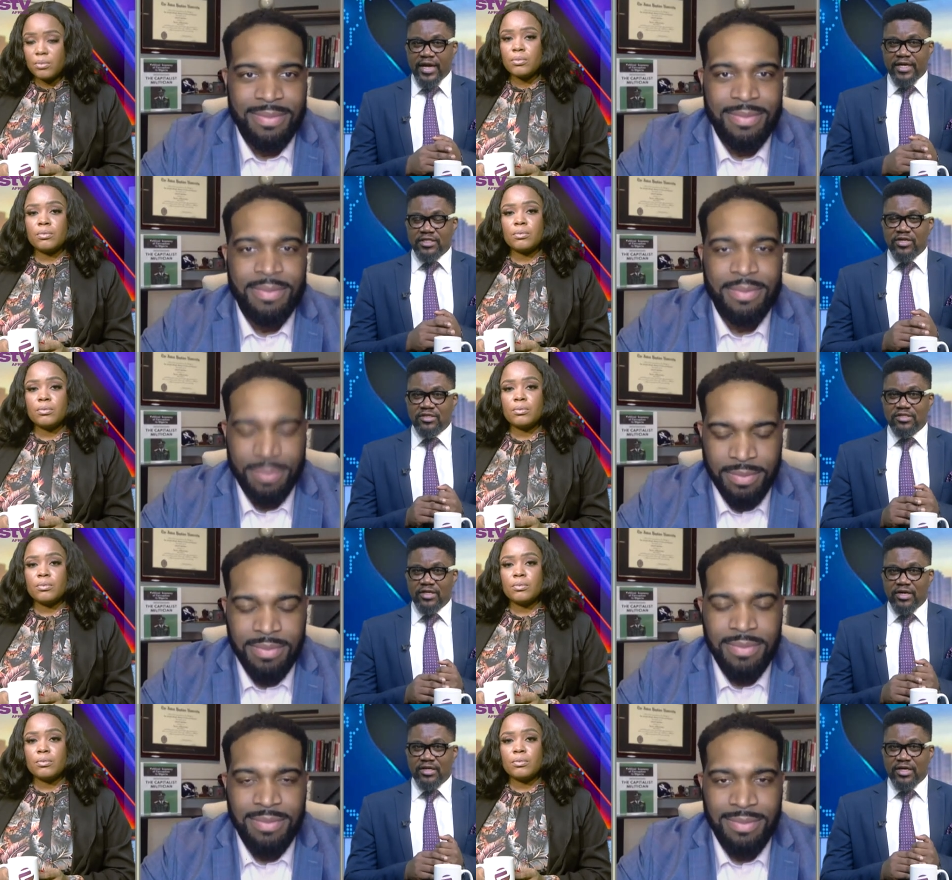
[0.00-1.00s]
Speaker 1: is
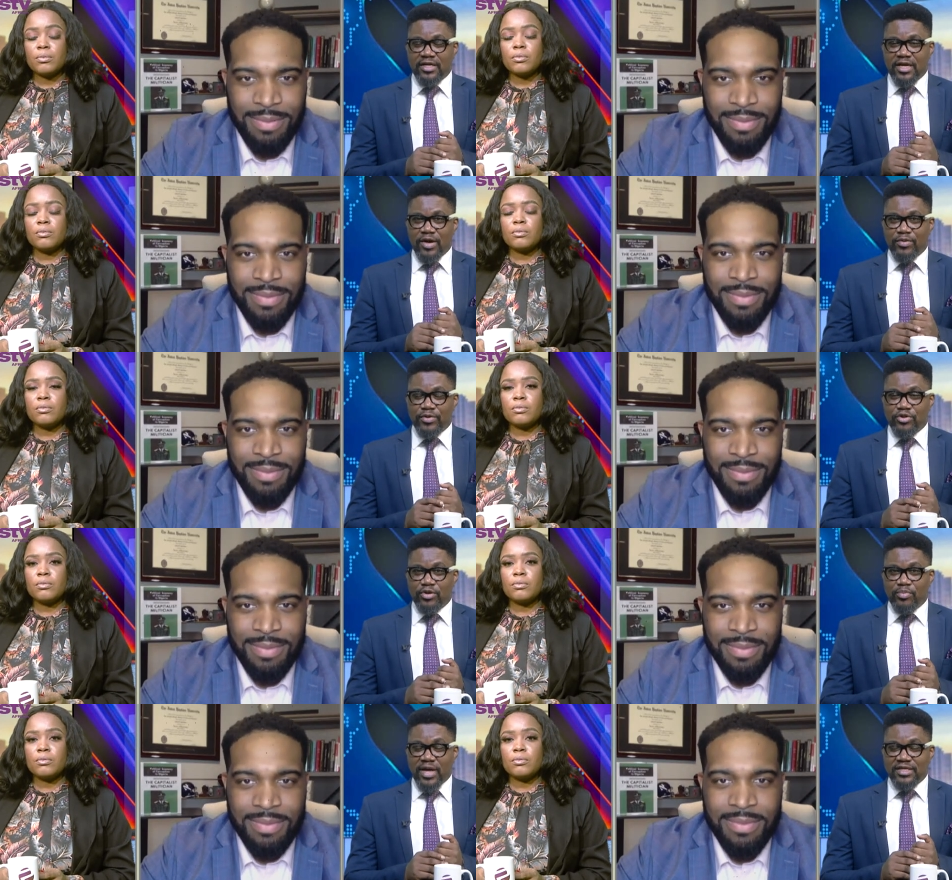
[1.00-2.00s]
concerned. And uh, we wish you
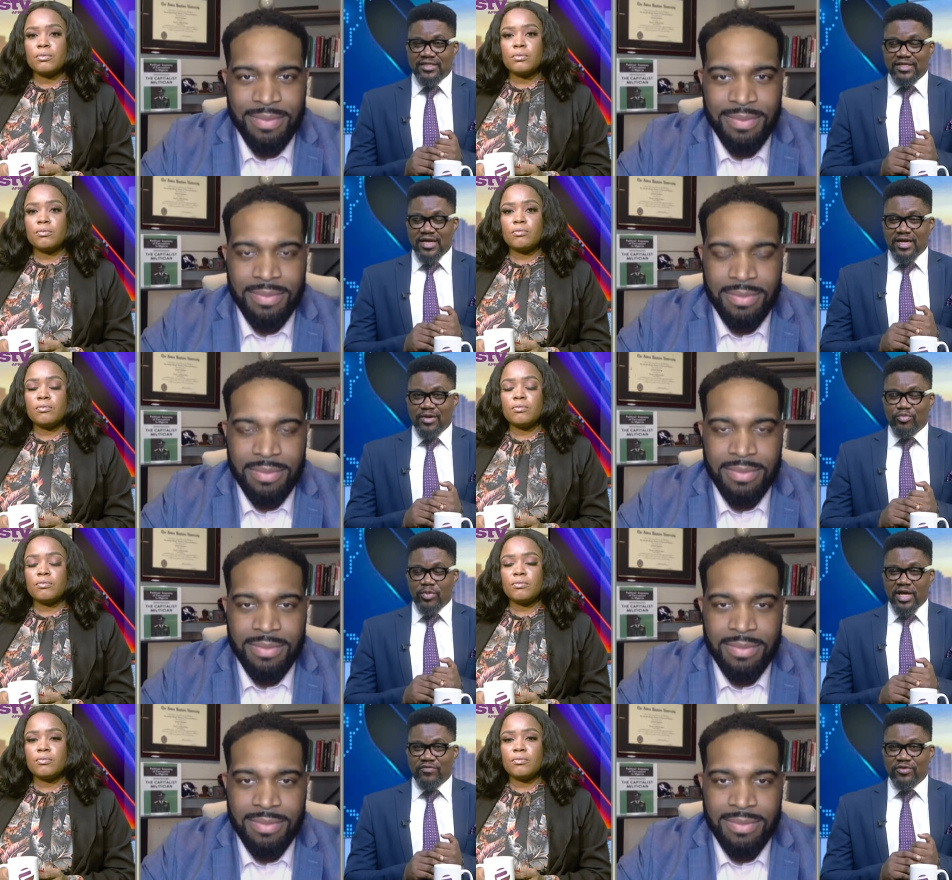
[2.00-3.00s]
the best.
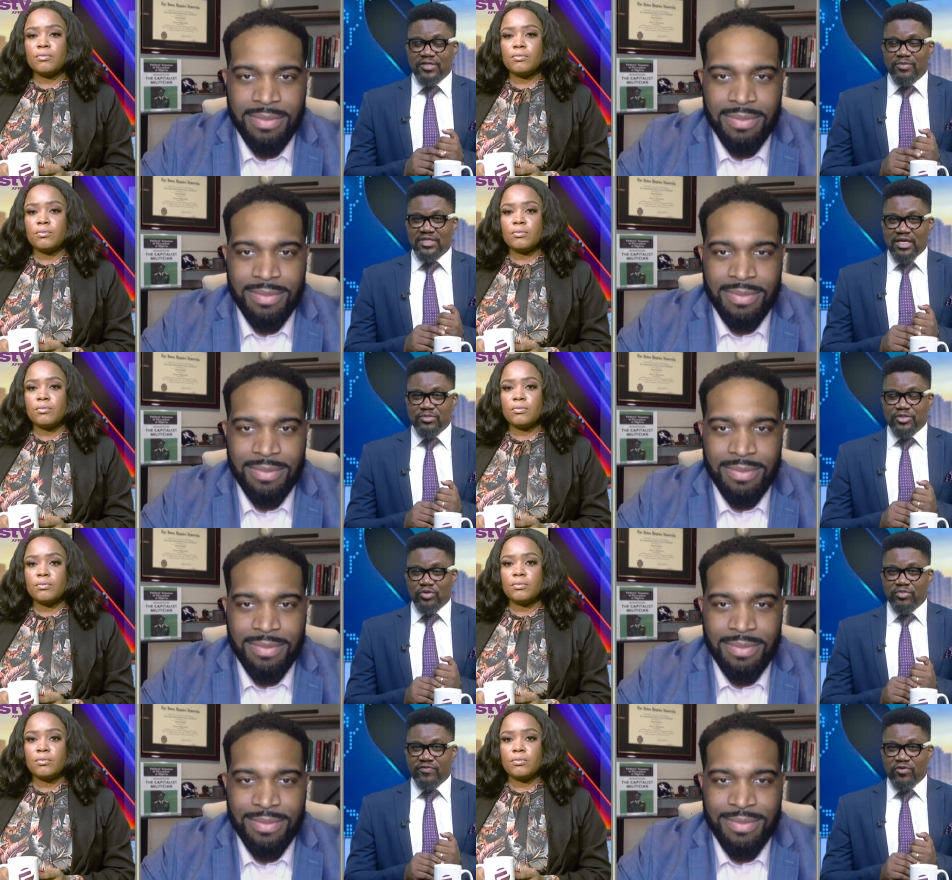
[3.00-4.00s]
Probably have you sometime
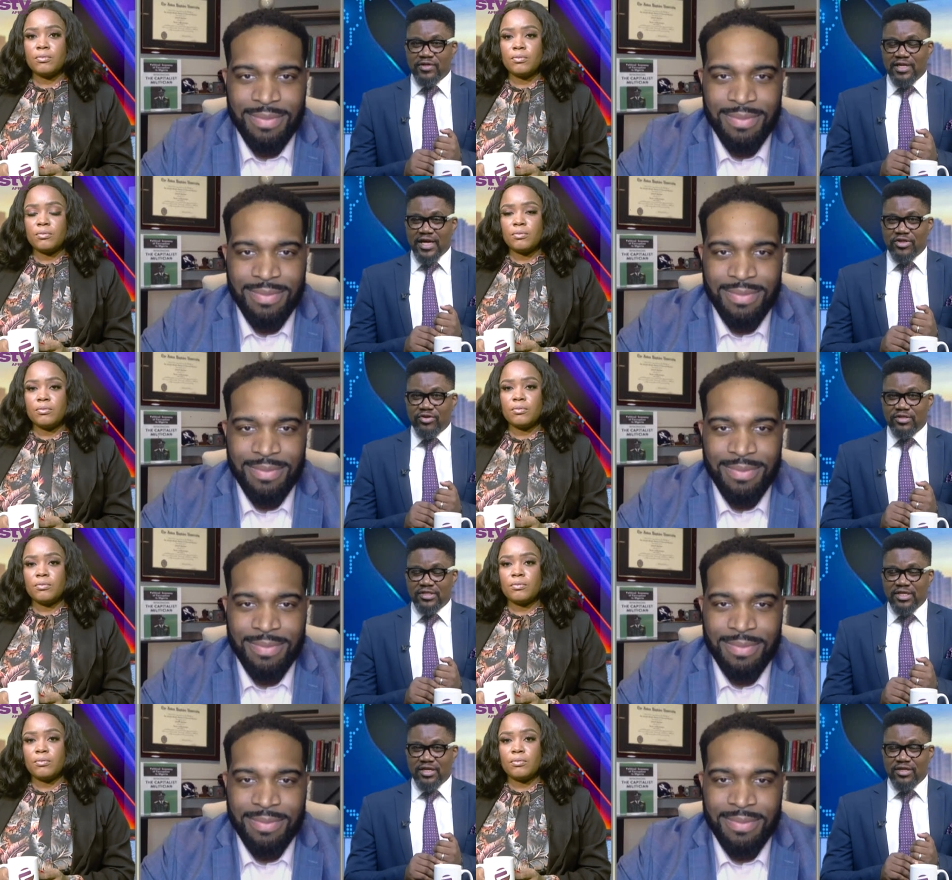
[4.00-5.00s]
soon before the elections.
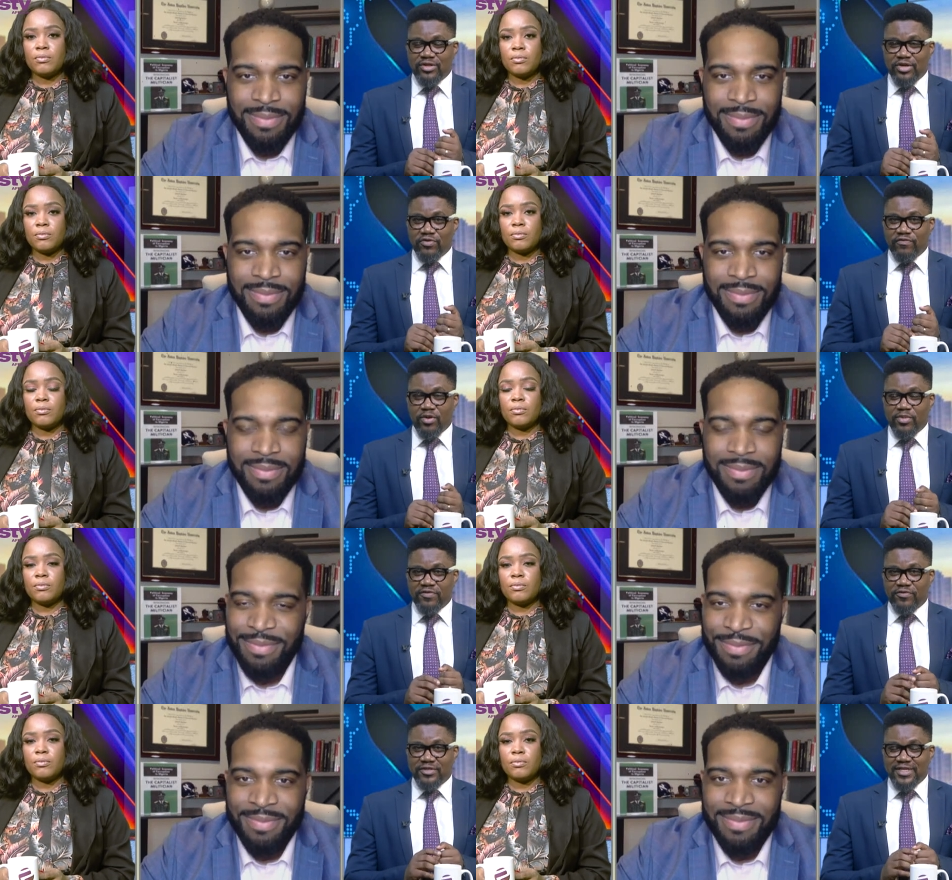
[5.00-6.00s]
And thank you very
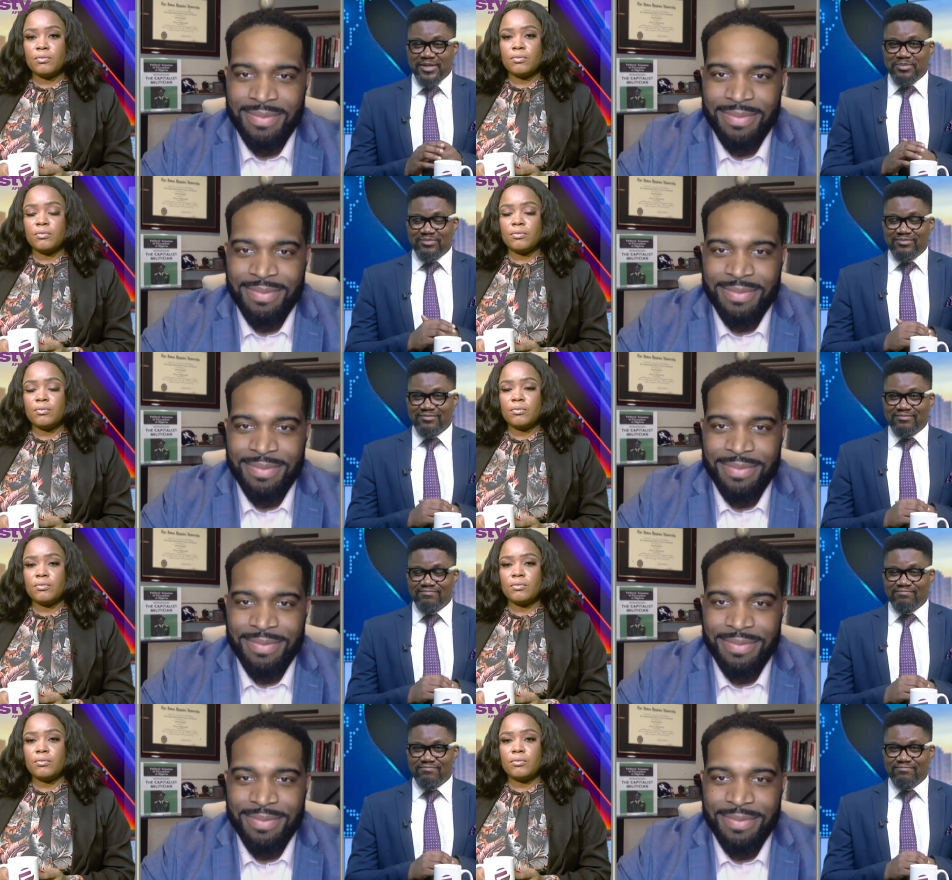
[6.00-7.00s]
much for
Speaker 2: your time.
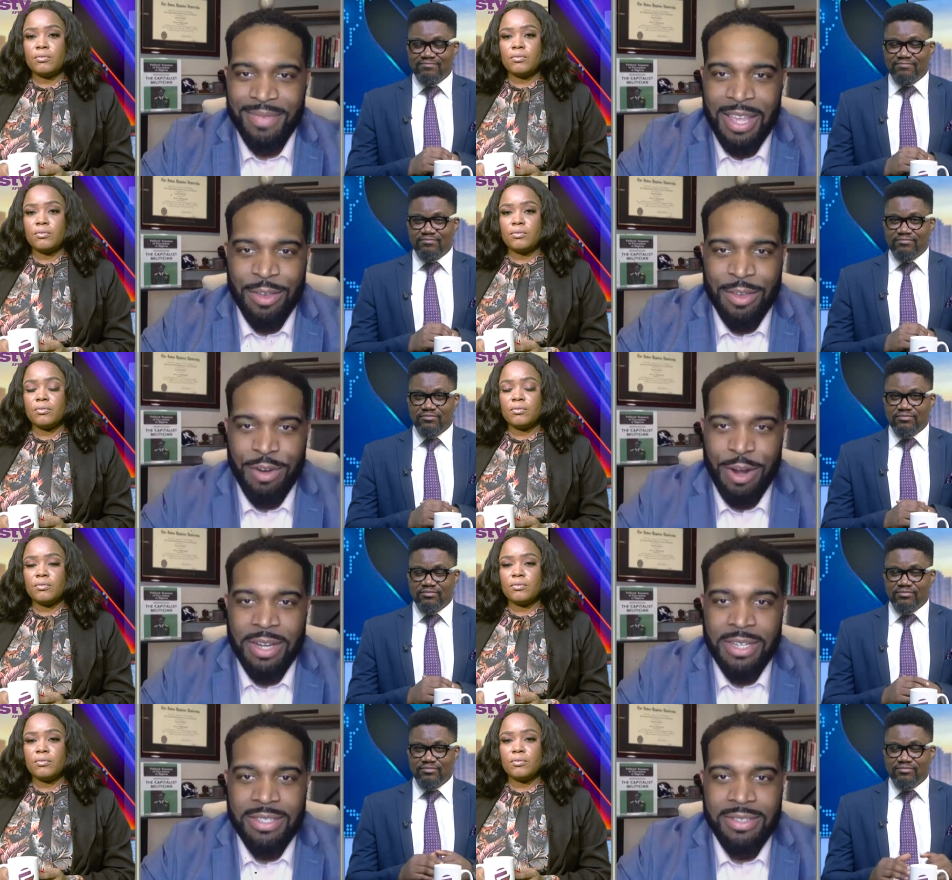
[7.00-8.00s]
Thank you very
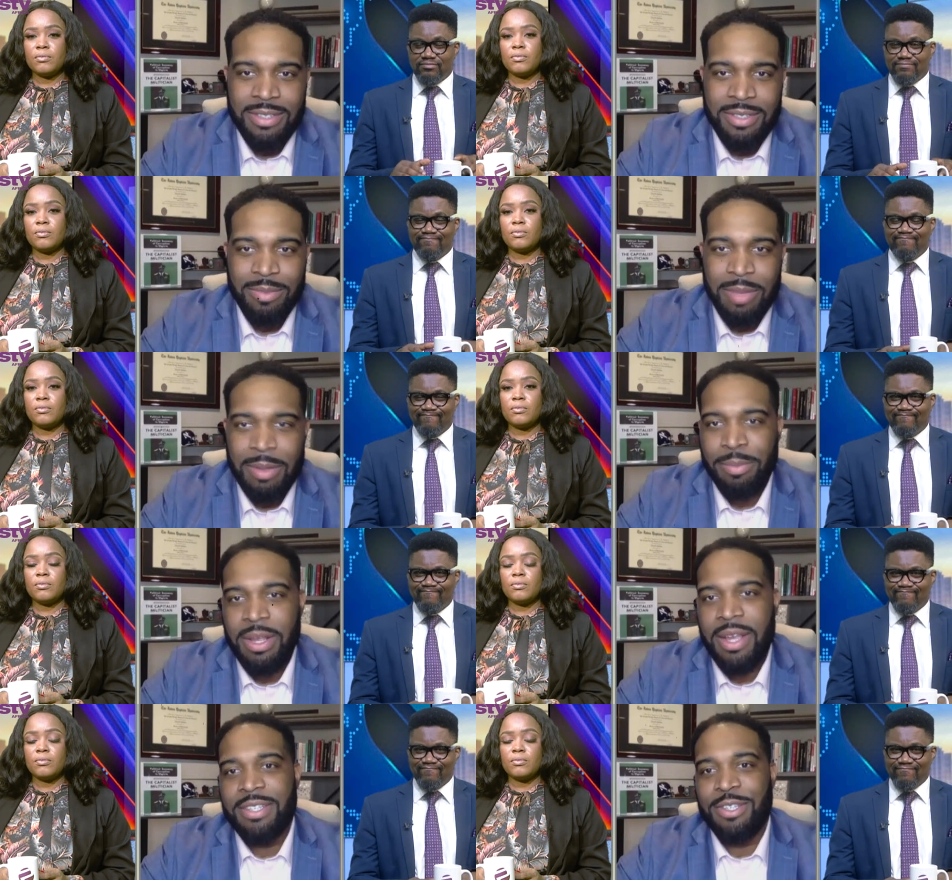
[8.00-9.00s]
much. We're
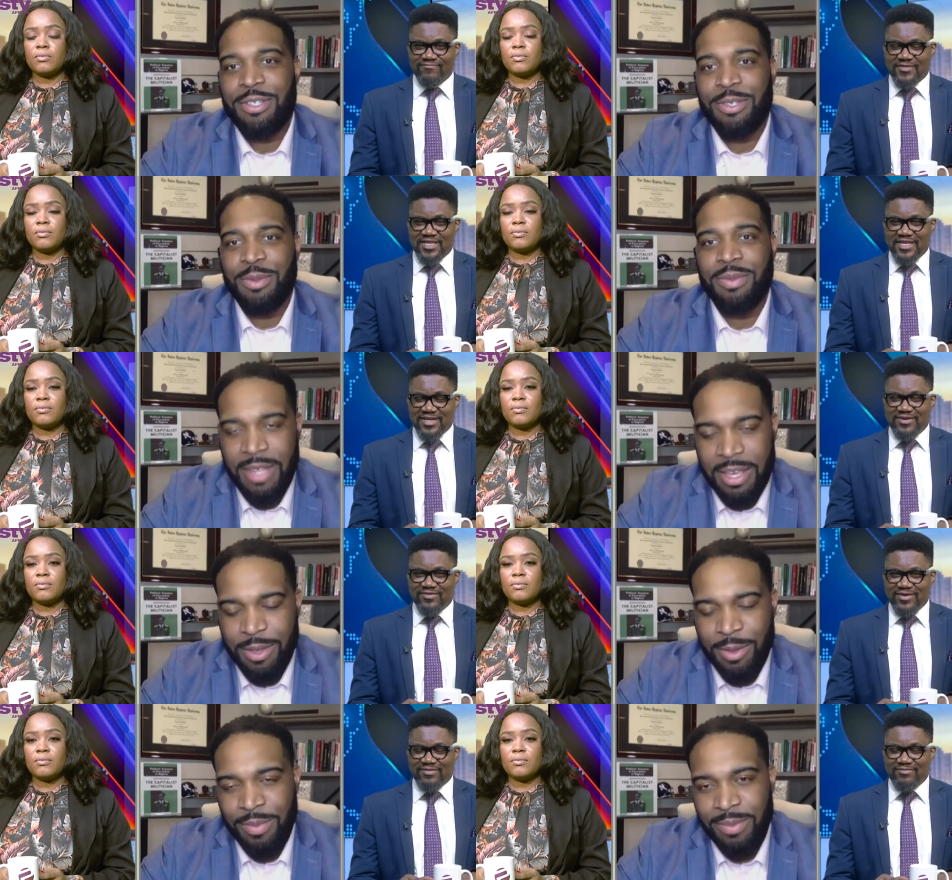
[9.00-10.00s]
planning to see you soon. Thank you.
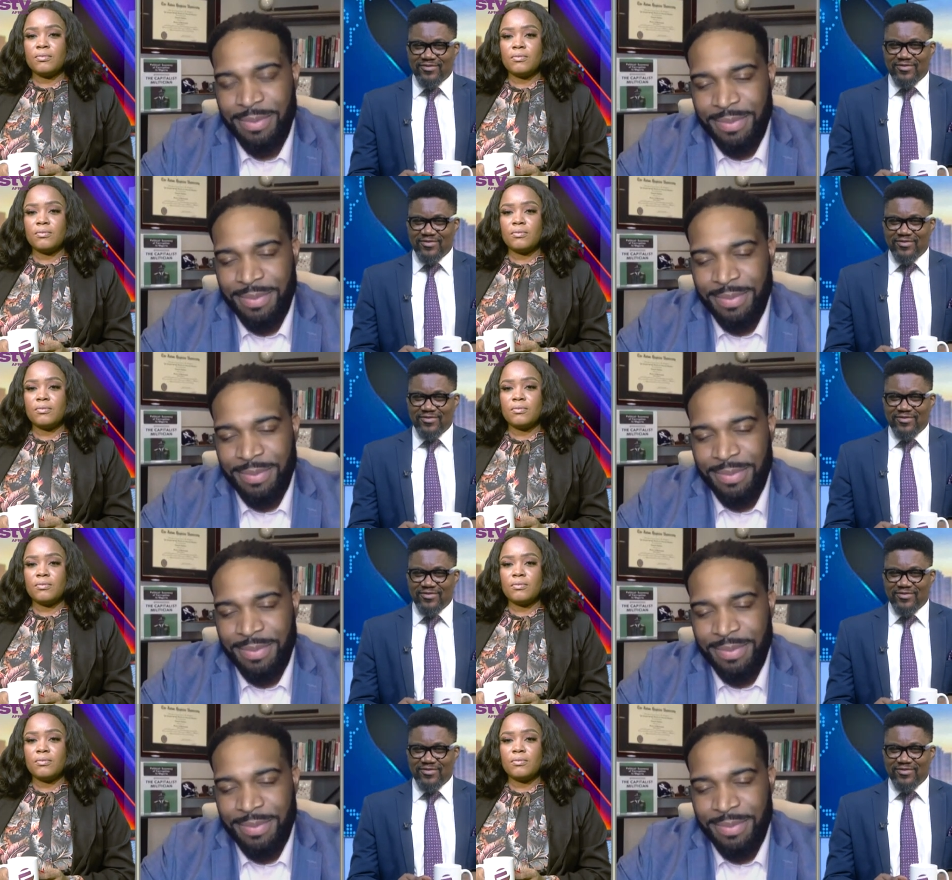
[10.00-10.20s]
All